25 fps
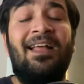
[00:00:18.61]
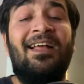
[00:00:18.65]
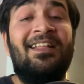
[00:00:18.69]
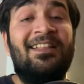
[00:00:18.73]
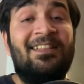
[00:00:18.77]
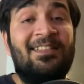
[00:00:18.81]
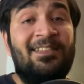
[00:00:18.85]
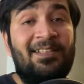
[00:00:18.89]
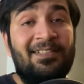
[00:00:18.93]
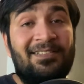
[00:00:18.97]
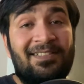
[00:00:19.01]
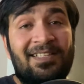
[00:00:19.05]

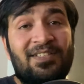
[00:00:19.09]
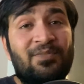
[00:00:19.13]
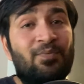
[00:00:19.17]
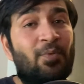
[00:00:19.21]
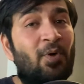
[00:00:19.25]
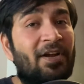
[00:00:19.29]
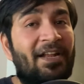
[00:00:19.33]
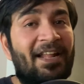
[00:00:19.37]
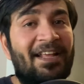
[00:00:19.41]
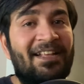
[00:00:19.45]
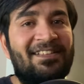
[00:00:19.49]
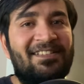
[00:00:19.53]
This is
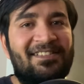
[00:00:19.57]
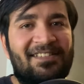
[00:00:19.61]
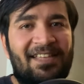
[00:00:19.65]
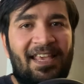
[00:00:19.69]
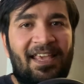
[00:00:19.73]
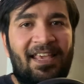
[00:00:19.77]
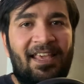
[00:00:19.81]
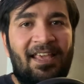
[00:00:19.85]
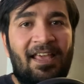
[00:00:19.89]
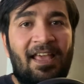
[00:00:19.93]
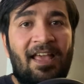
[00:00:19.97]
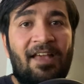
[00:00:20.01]
what I
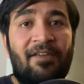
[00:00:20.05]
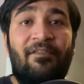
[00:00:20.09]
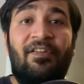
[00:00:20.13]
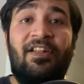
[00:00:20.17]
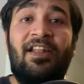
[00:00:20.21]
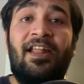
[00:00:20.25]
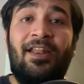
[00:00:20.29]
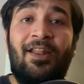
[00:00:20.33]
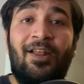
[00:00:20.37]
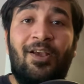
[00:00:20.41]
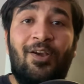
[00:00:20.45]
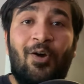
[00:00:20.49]
say when
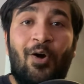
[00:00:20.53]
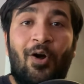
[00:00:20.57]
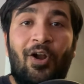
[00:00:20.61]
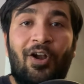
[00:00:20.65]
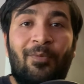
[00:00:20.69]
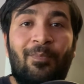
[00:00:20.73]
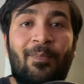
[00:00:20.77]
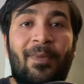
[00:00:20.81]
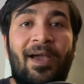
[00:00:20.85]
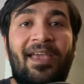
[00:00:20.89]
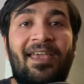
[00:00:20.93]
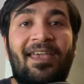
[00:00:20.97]
I record
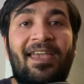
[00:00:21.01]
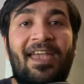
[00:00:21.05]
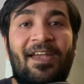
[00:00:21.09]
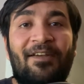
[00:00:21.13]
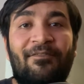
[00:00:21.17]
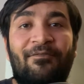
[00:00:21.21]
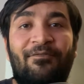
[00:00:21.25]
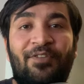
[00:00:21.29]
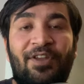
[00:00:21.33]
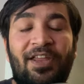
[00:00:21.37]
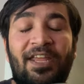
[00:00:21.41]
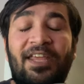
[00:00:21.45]
my
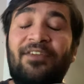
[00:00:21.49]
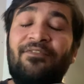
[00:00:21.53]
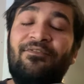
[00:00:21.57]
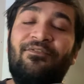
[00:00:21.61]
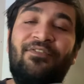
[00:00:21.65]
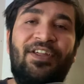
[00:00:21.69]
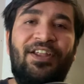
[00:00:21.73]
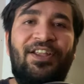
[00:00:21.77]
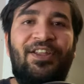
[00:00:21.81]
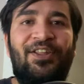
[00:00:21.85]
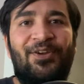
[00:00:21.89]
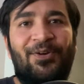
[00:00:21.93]
every
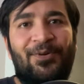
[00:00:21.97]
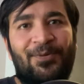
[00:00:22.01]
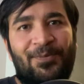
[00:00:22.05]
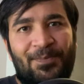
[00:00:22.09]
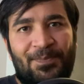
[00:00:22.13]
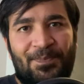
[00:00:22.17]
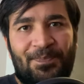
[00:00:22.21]
video.